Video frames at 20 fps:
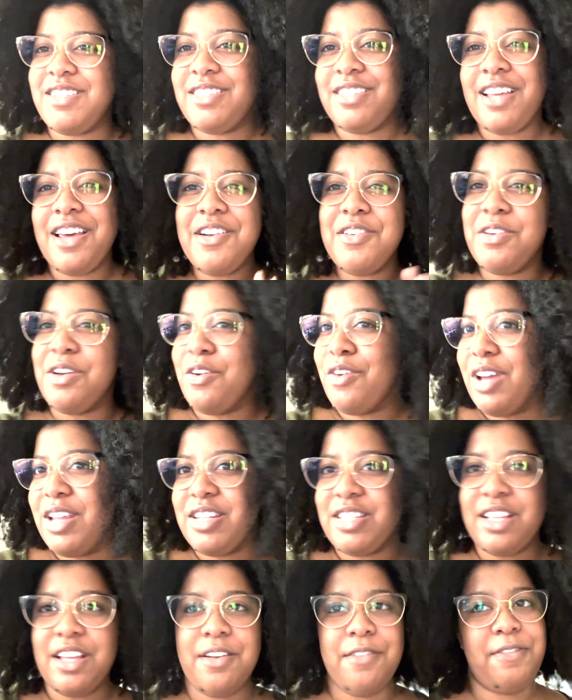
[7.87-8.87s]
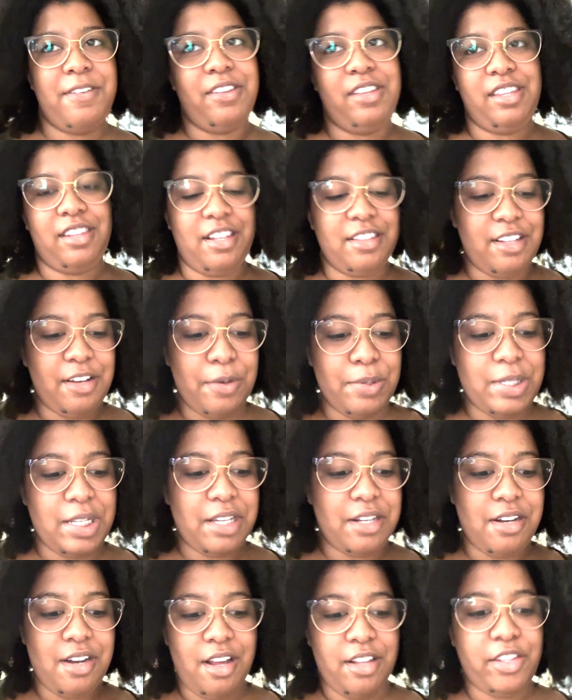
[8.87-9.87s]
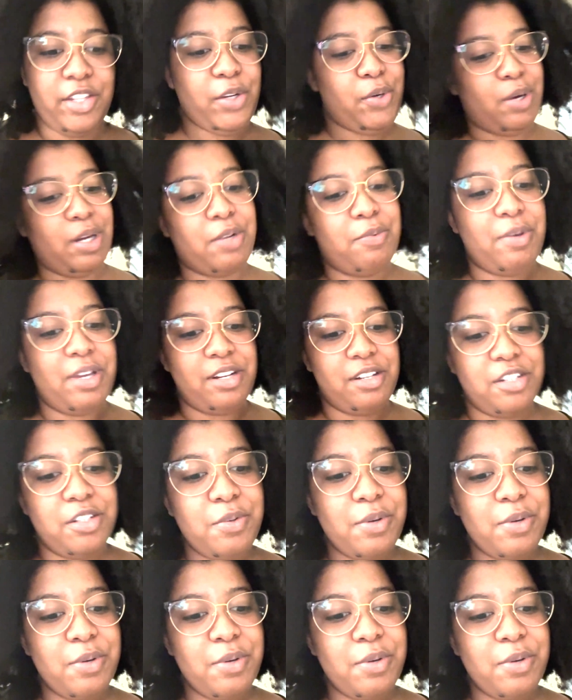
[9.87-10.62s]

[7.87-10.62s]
I don't know. I just had a feeling that that was like not the correct way to do